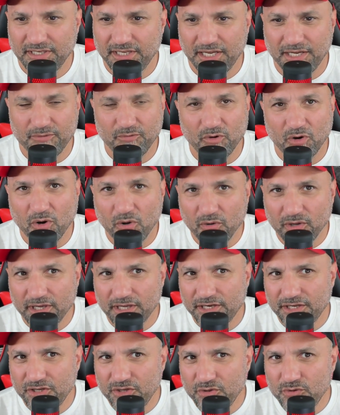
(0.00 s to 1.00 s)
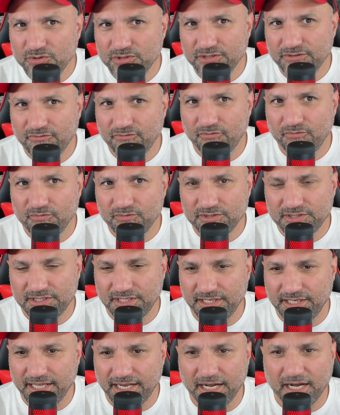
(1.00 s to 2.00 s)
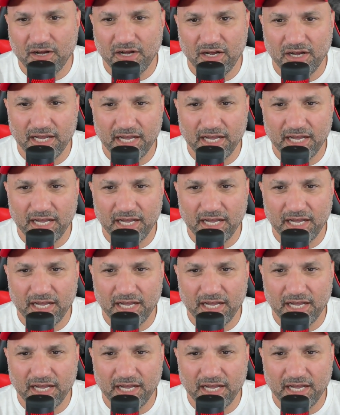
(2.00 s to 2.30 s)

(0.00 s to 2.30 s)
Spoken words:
and we're only going to use it to get out